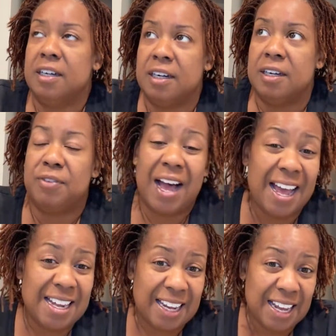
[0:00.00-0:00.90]
if I
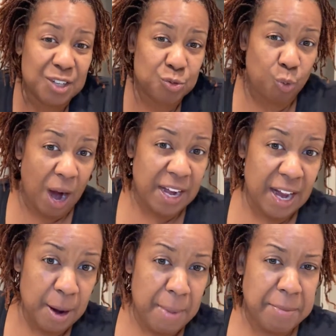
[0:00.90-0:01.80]
had to guess right
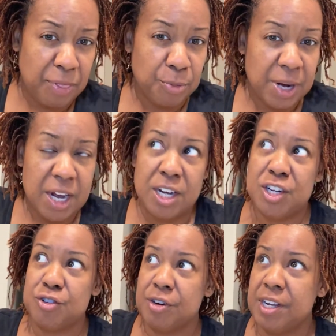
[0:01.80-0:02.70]
now, maybe
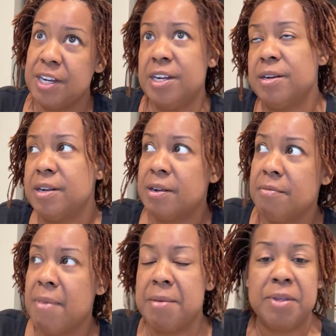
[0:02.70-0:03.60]
300,
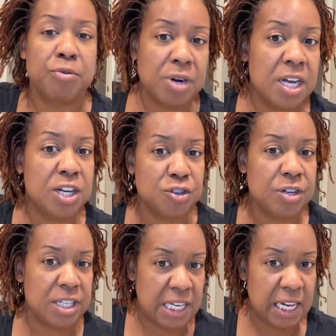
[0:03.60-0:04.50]
maybe
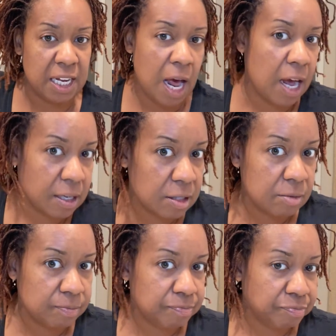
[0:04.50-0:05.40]
310 locks.
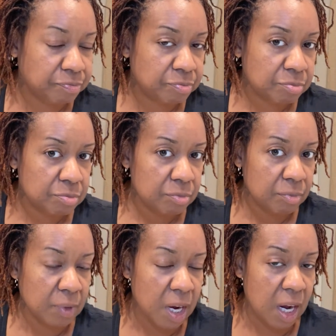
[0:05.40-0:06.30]

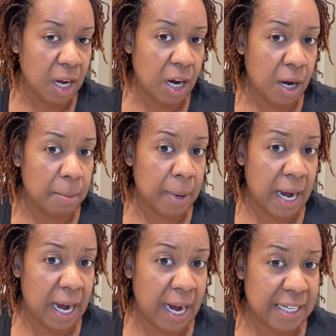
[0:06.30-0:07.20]

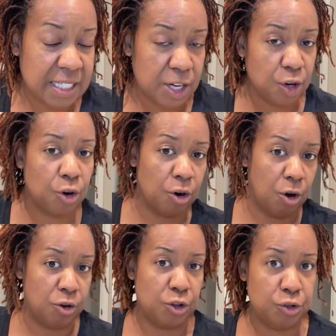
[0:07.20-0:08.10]
I seen a girl
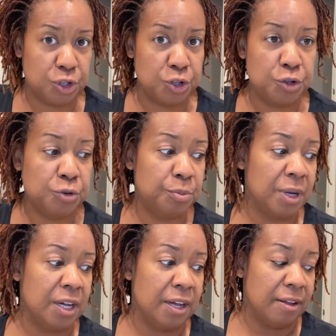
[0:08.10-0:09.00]
on YouTube
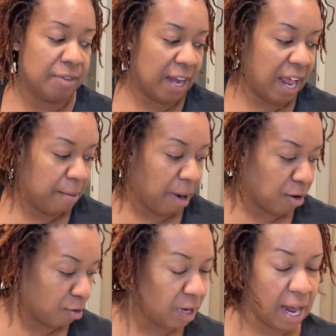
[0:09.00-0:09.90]
that had
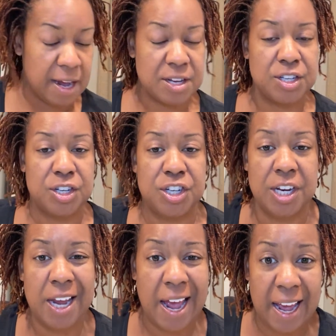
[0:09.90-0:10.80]
Microlocs.
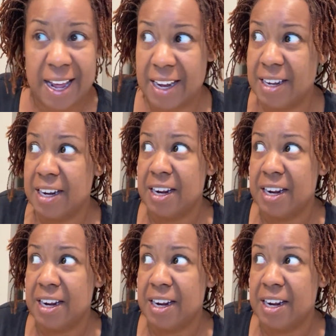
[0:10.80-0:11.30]
She had,